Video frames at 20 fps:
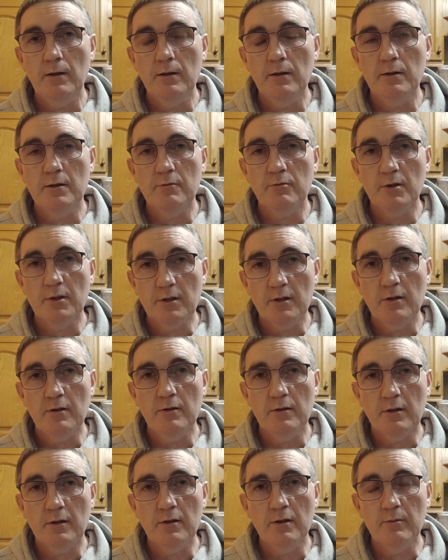it's worth
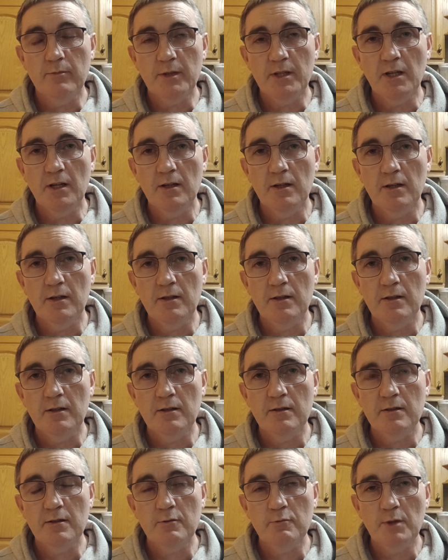looking up the
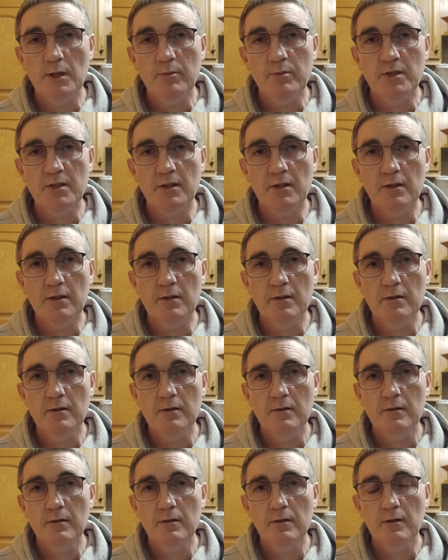IAN's website.
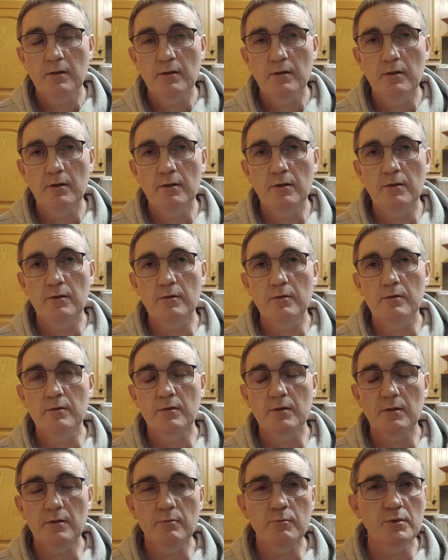
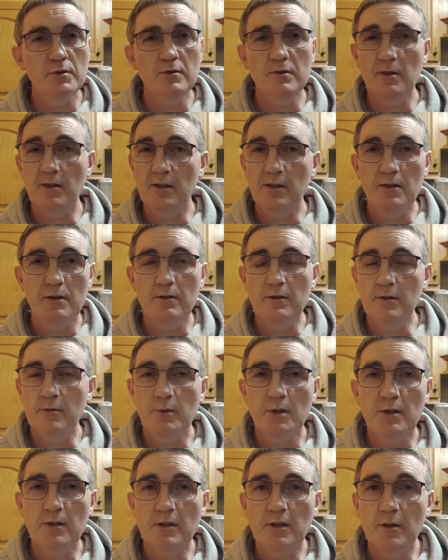Mostly they're in
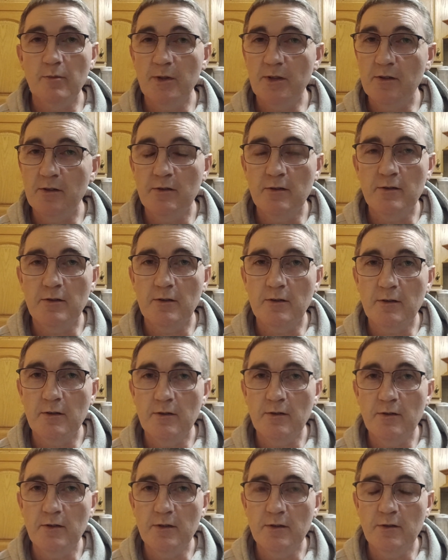America, but they're in other
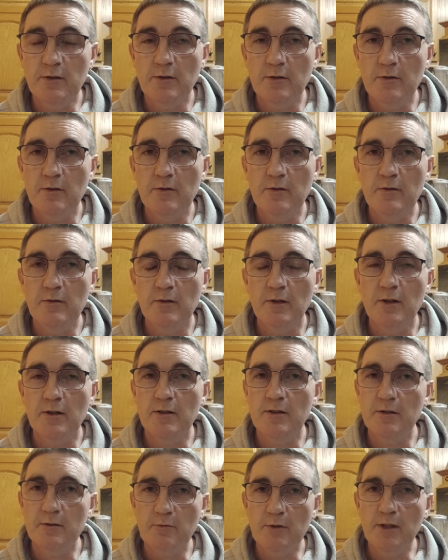countries too, like
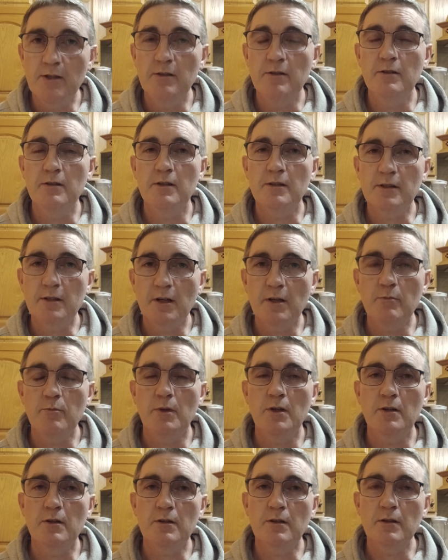Sweden and
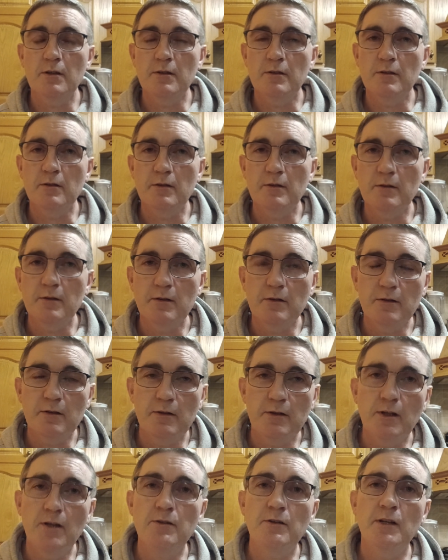Denmark and the
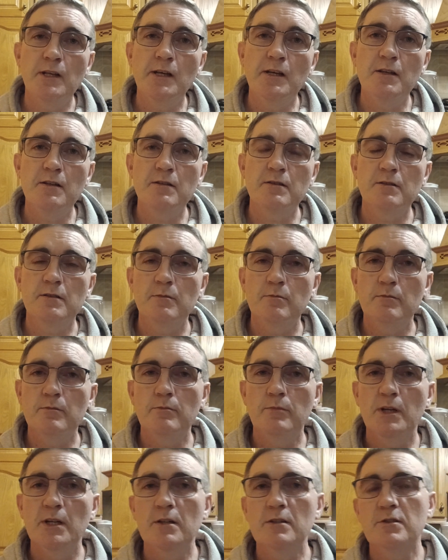Netherlands and
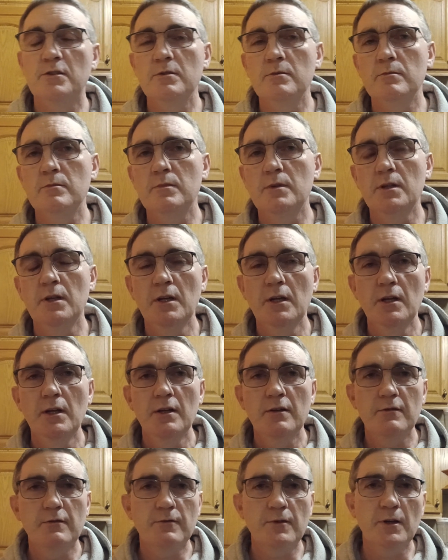Belgium,
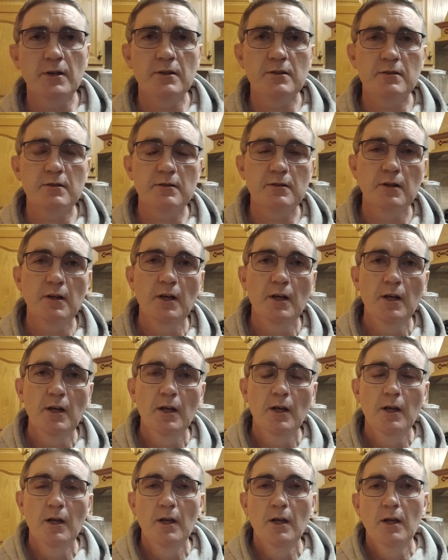France.
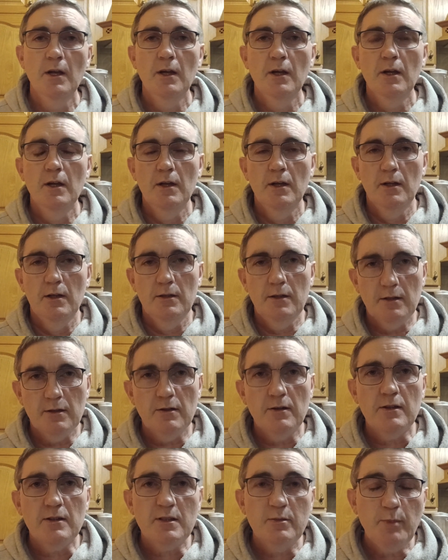These
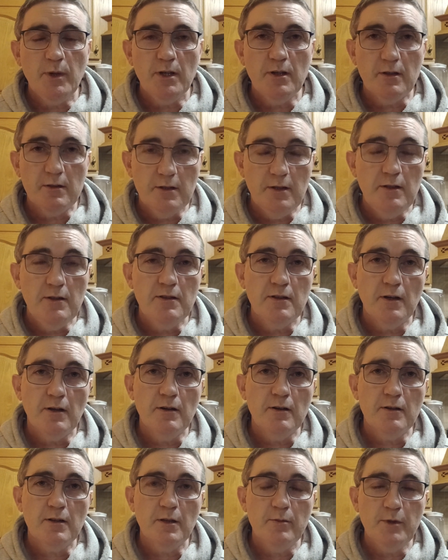
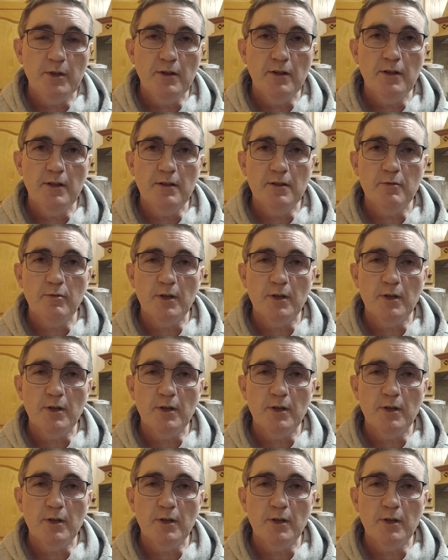are communities